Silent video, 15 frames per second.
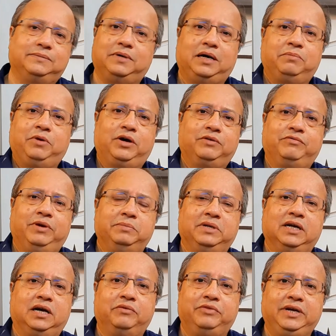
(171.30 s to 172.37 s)
about
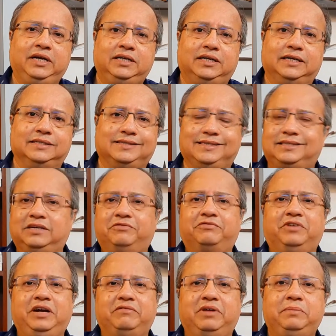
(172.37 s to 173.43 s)
webinar weekdays? It's a
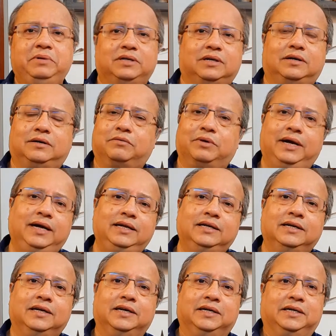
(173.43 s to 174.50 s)
free webinar, right?
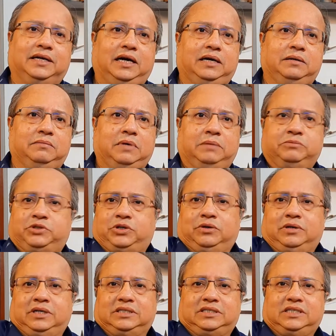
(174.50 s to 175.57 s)
I'm
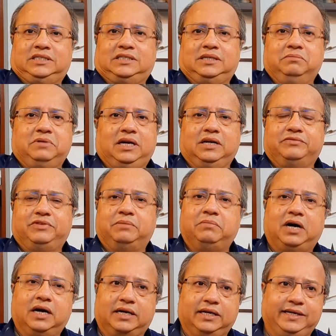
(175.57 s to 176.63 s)
sure it is just some kind of a
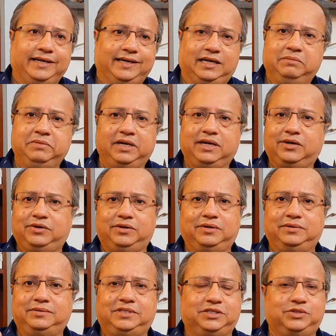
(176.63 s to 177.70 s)
marketing gimmick or
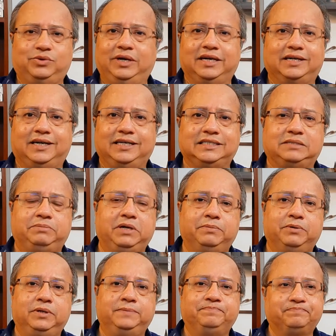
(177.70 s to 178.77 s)
just to entice
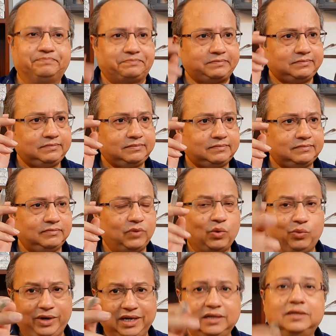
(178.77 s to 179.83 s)
people.
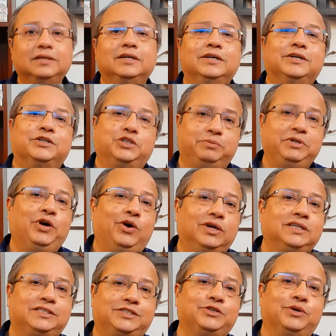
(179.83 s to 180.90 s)
Well, to be
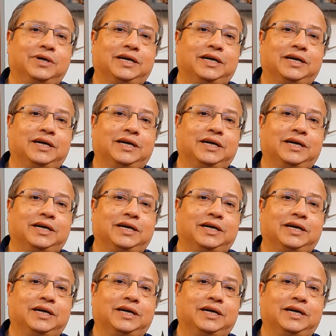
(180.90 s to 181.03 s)
honest, you're